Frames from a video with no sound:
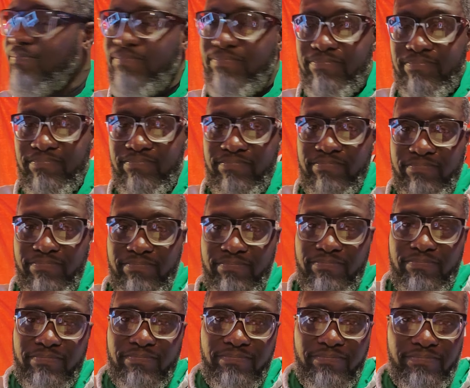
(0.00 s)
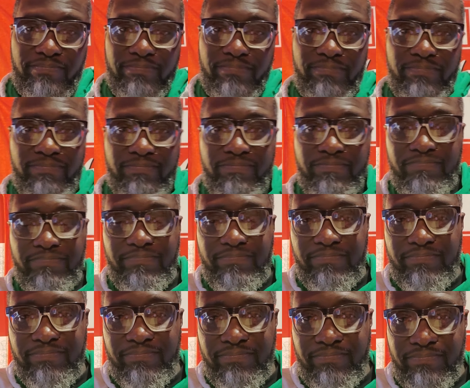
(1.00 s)

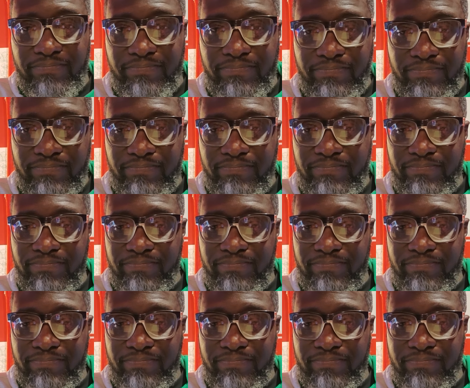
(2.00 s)
Nobody speaks.